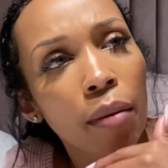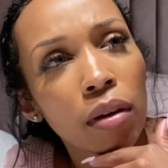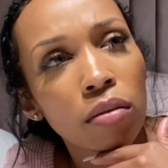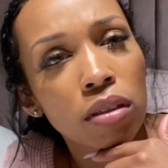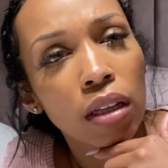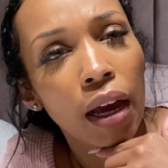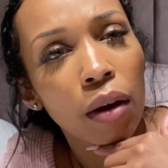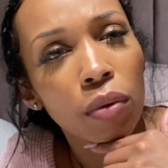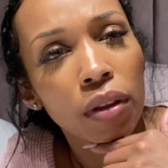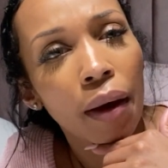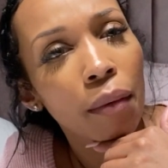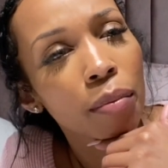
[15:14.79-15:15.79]
He was like, well,
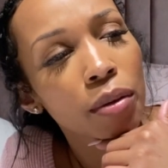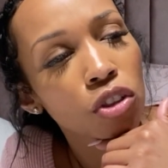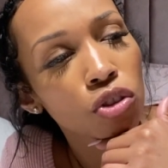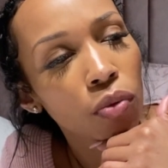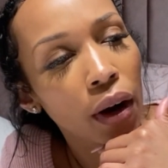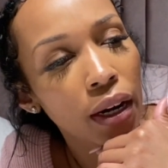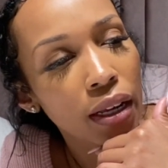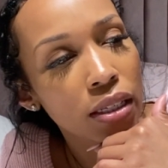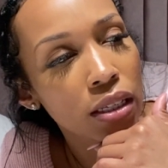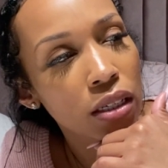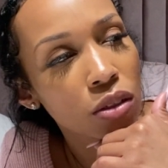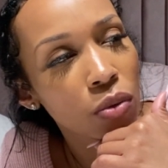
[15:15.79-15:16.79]
that would put you right at
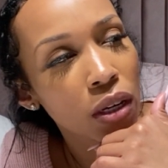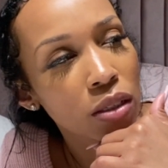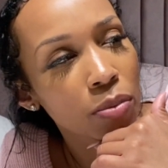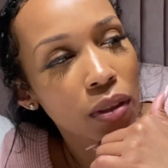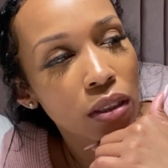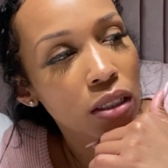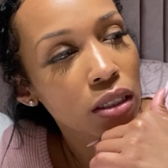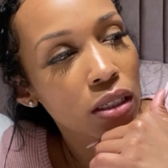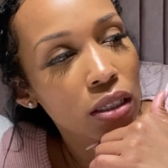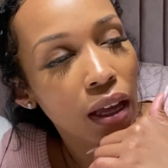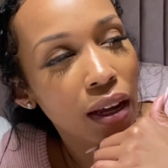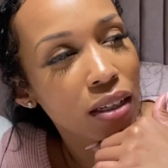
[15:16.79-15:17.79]
6 weeks, but this is
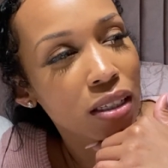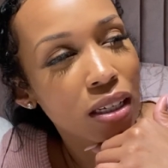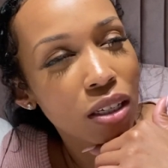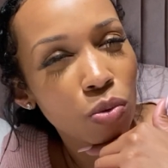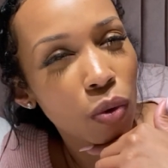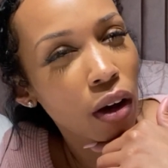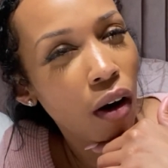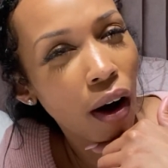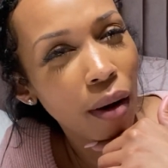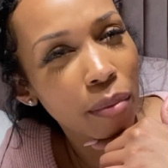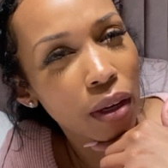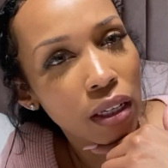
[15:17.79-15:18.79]
not a 6 week
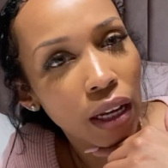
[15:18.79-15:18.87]
heartbeat.